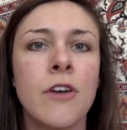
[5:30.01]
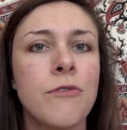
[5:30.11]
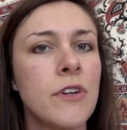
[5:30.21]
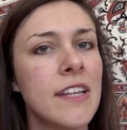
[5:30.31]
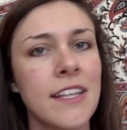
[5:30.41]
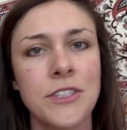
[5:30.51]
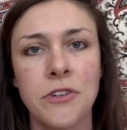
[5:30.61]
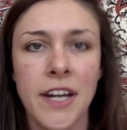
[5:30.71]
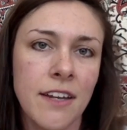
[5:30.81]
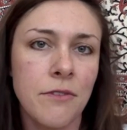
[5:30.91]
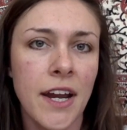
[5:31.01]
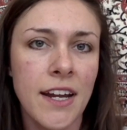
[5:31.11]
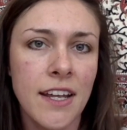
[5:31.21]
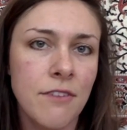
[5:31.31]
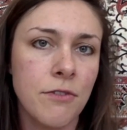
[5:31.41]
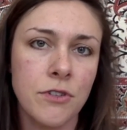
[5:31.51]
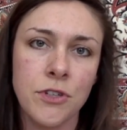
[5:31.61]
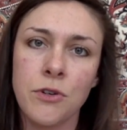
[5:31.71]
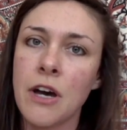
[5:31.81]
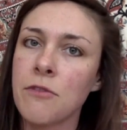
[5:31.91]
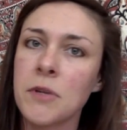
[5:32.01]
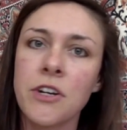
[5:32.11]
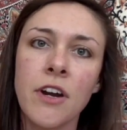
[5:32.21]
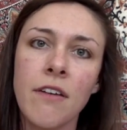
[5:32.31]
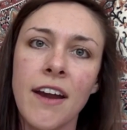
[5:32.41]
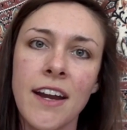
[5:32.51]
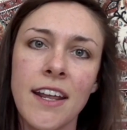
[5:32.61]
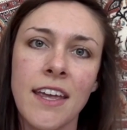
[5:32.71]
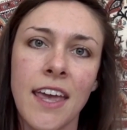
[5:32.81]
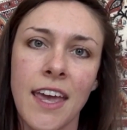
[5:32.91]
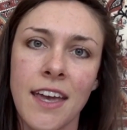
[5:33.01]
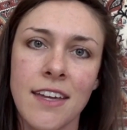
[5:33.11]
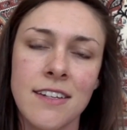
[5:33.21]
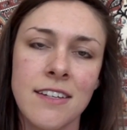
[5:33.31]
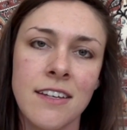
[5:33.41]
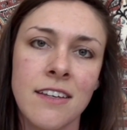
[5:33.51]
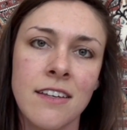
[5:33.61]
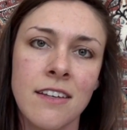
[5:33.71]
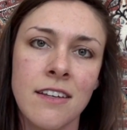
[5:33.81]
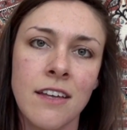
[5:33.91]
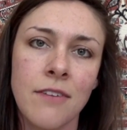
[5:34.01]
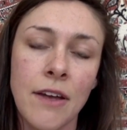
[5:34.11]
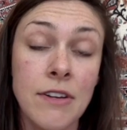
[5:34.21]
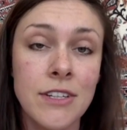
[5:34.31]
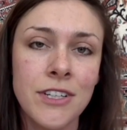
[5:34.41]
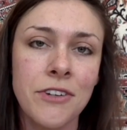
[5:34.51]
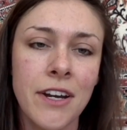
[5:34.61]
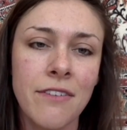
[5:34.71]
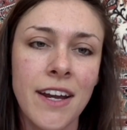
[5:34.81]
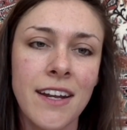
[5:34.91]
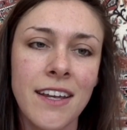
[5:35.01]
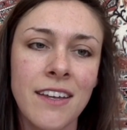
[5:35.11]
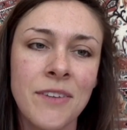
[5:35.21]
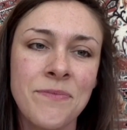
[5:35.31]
freelance grant writing, so government grant writing and foundation grant writing,